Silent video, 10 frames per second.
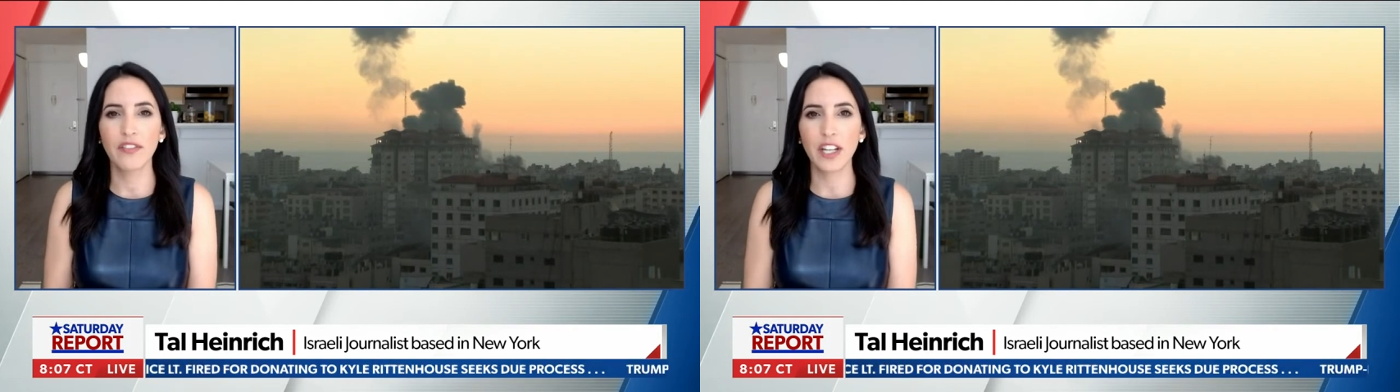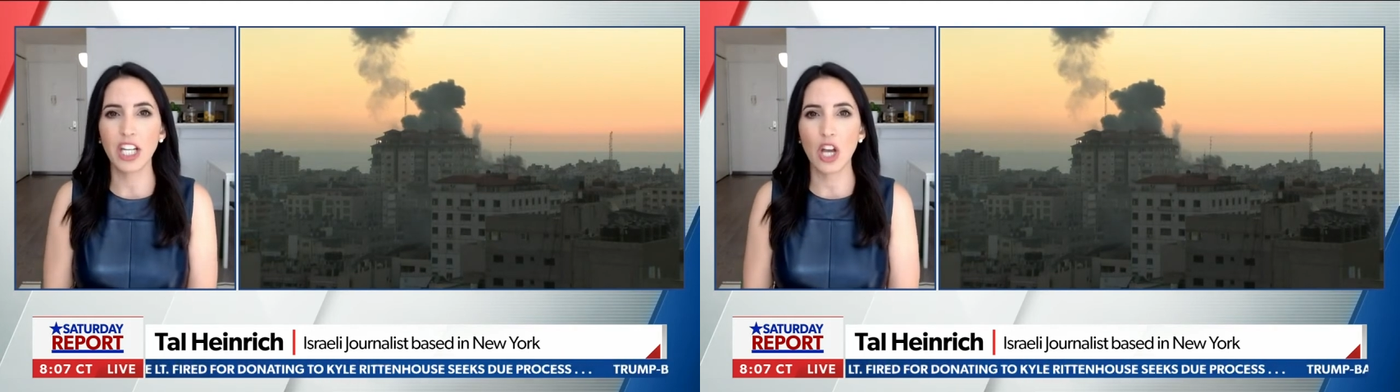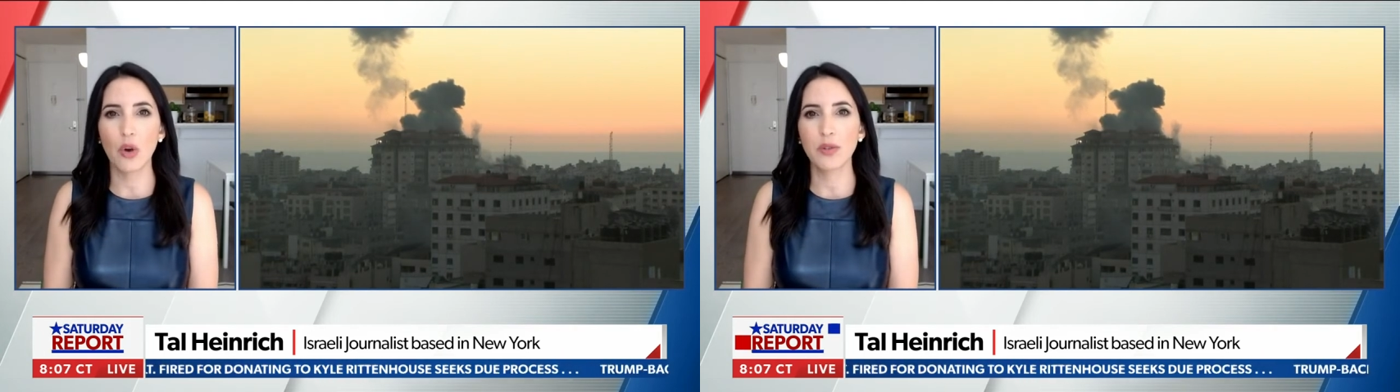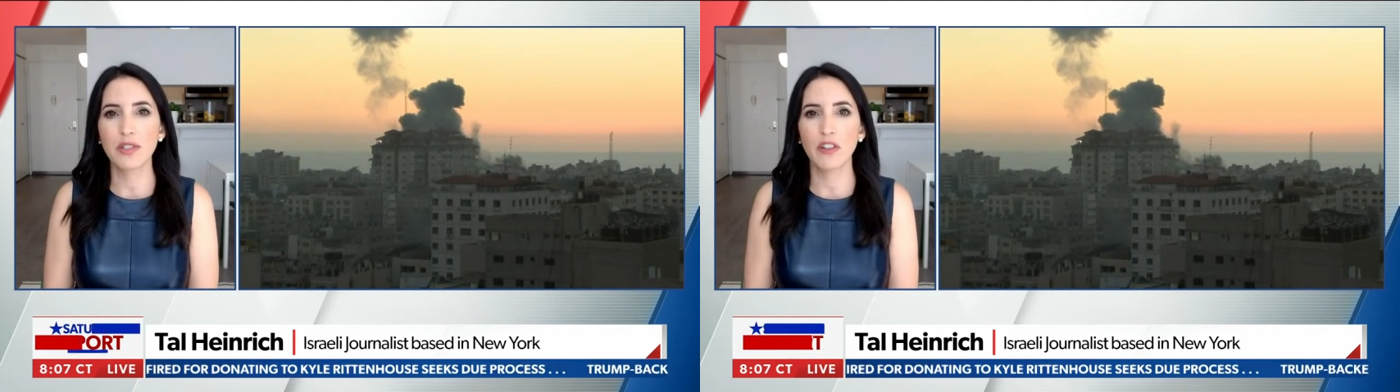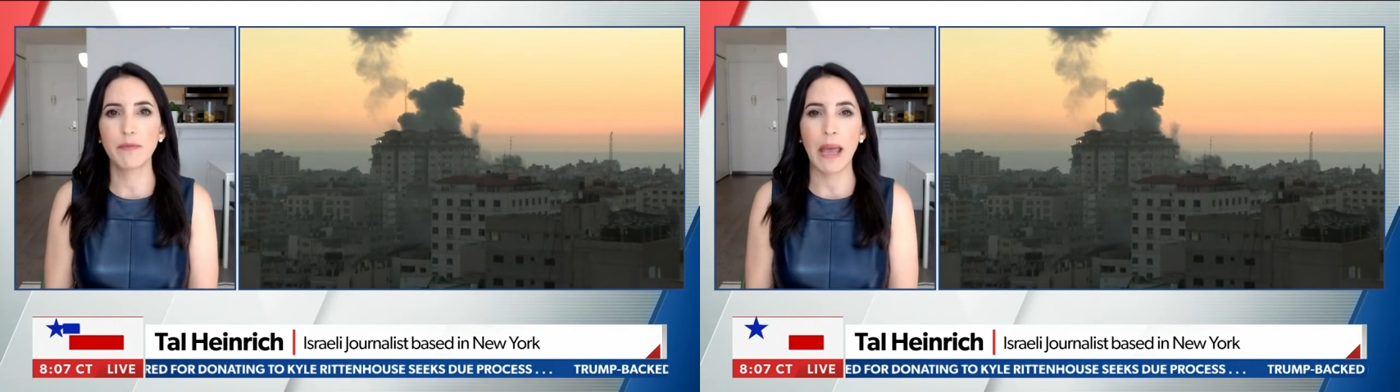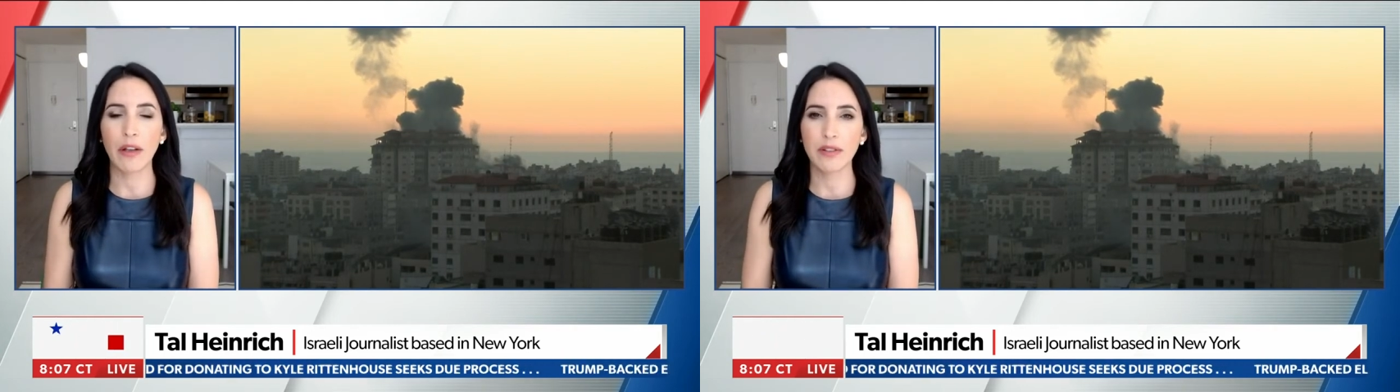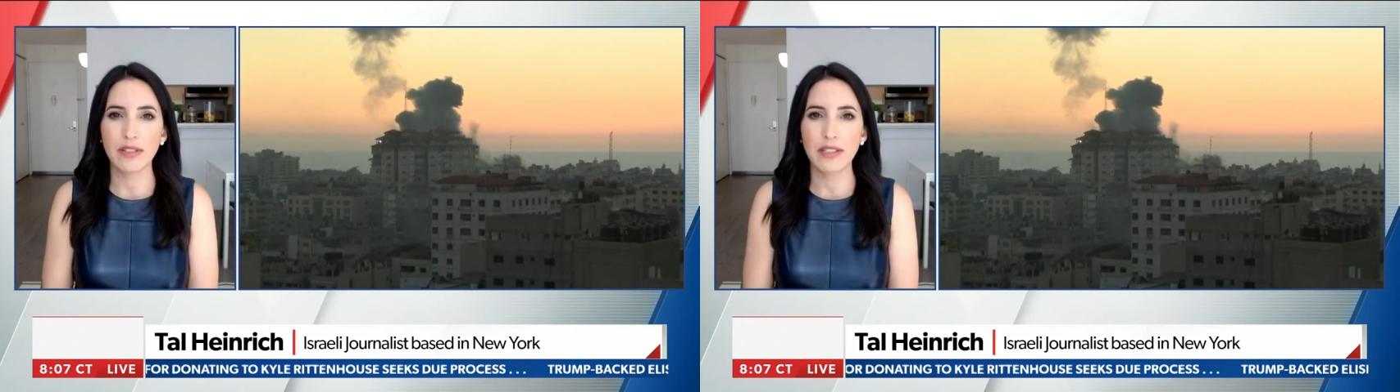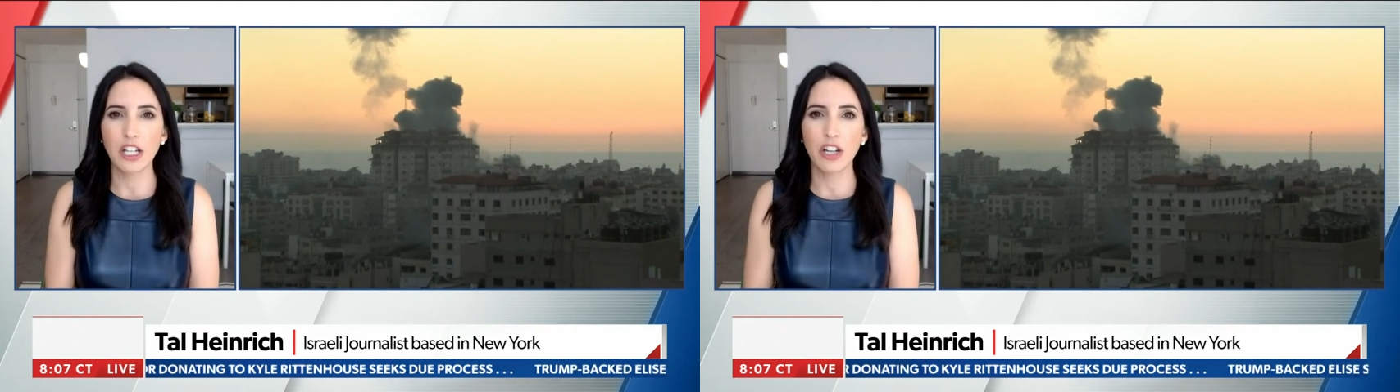videos of
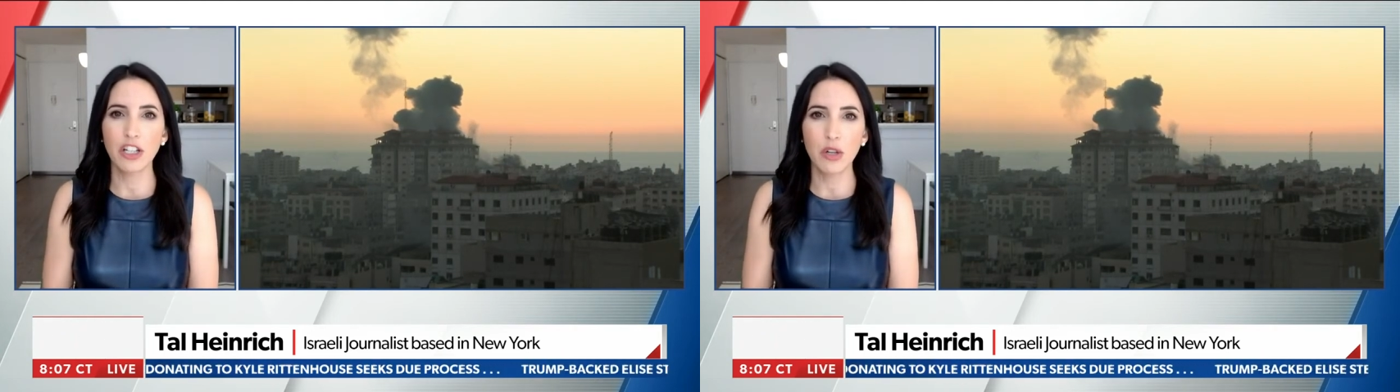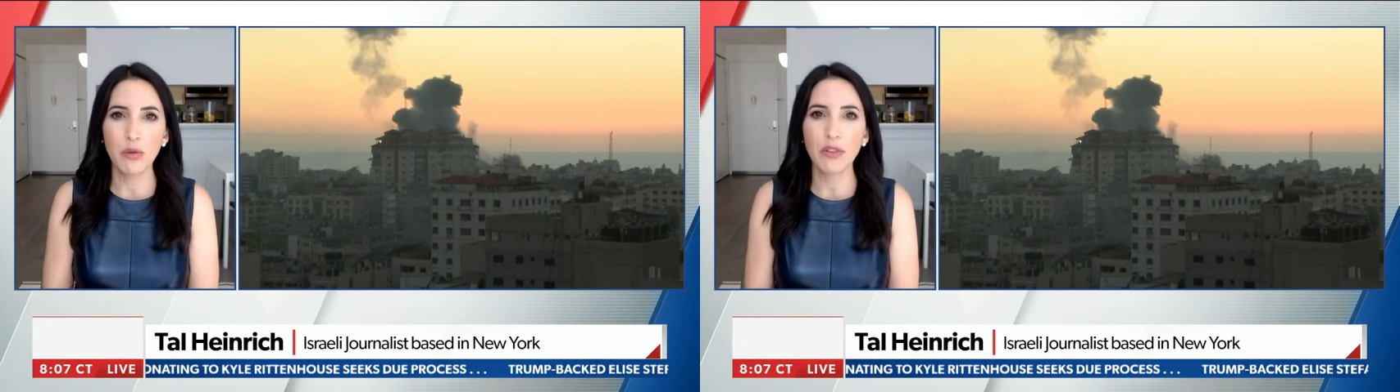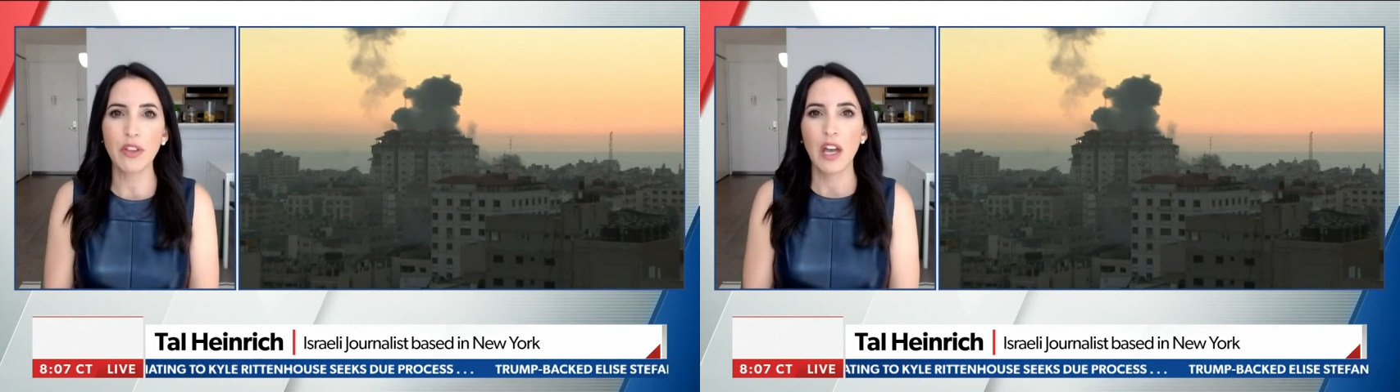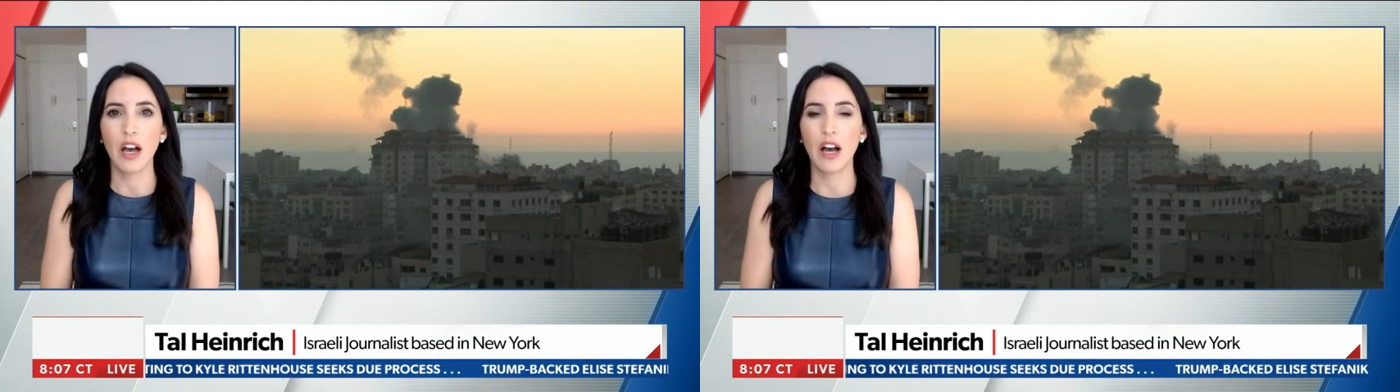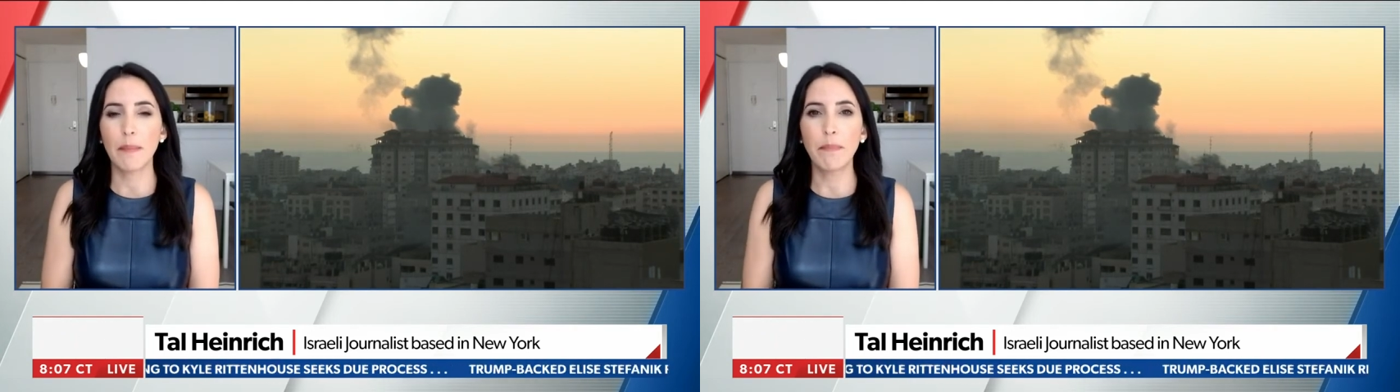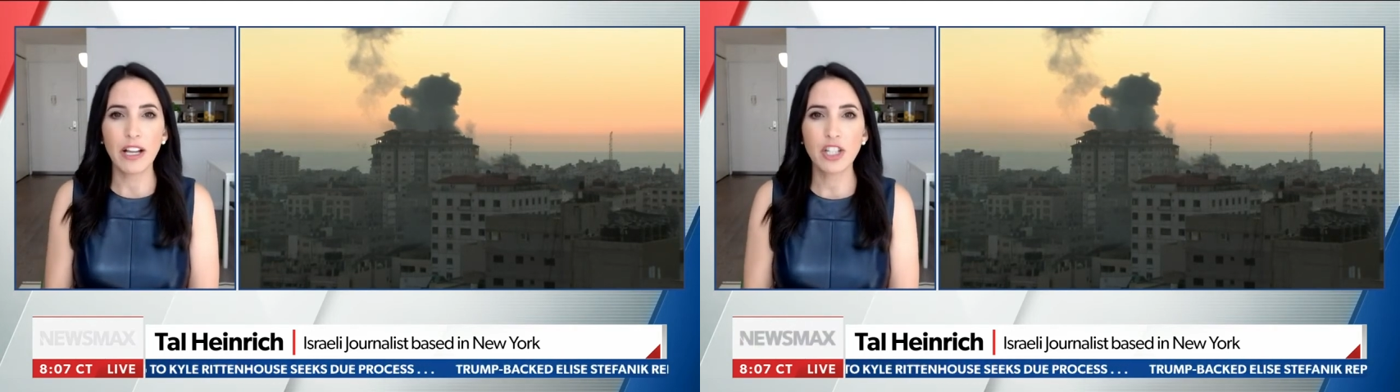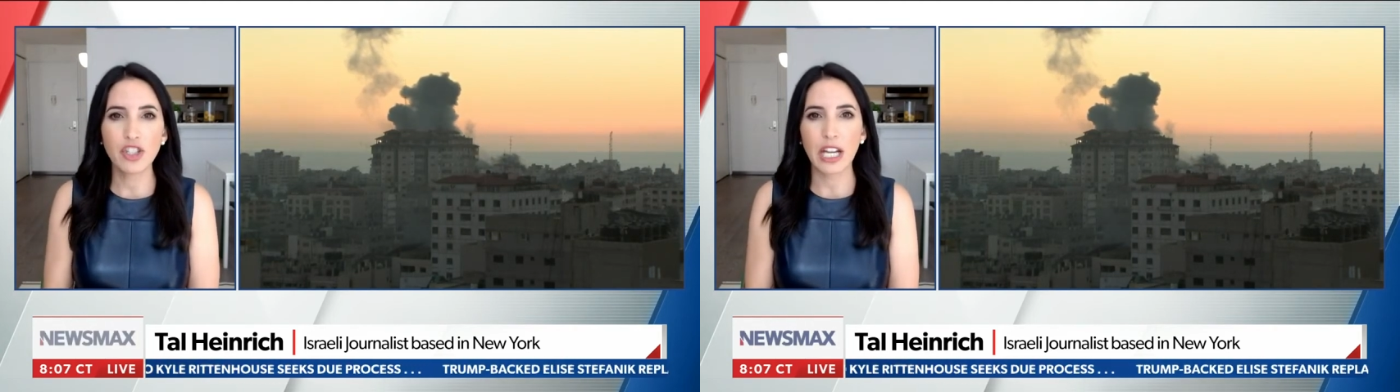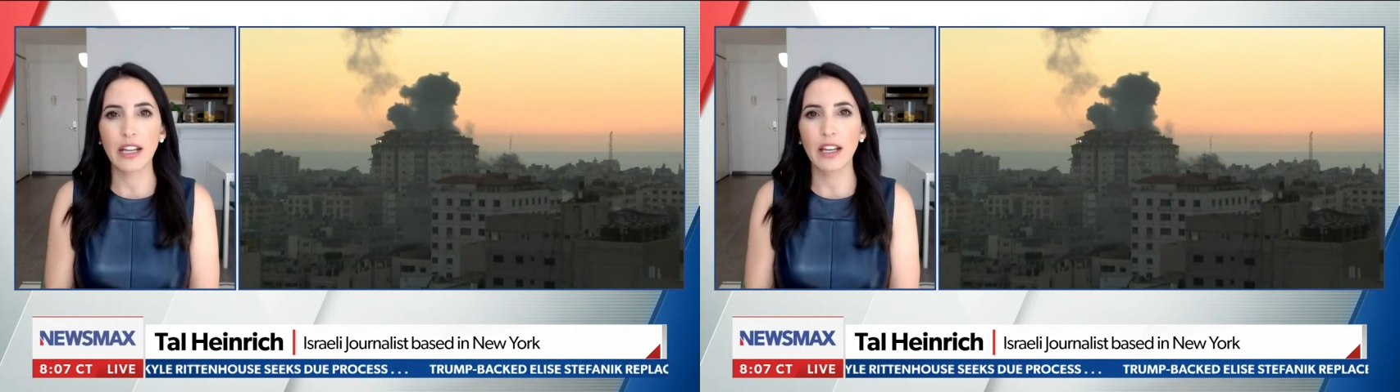Palestinian youth uh,
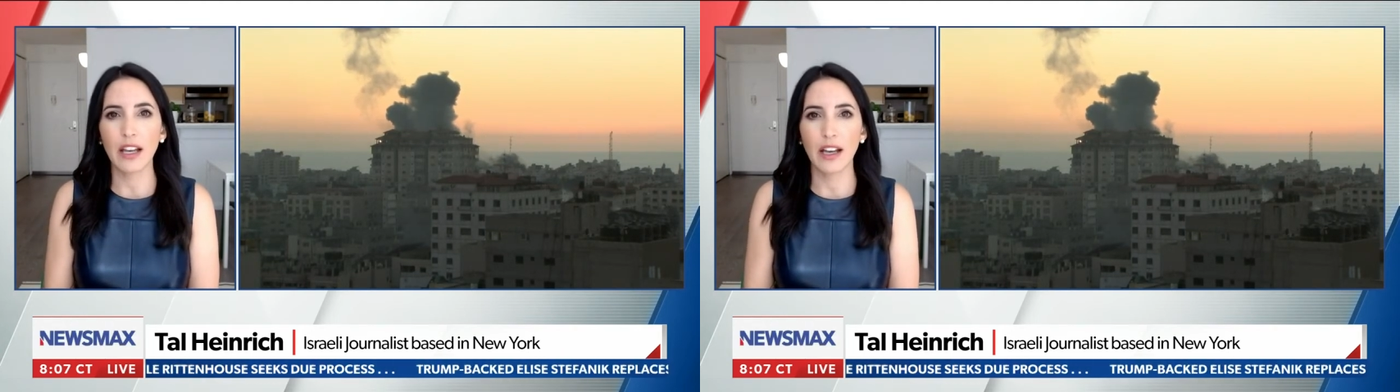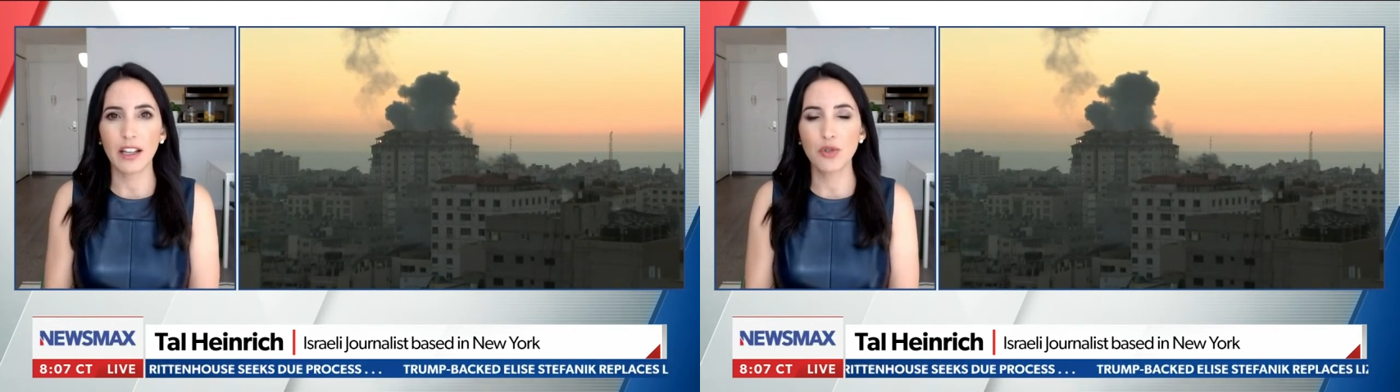punching uh,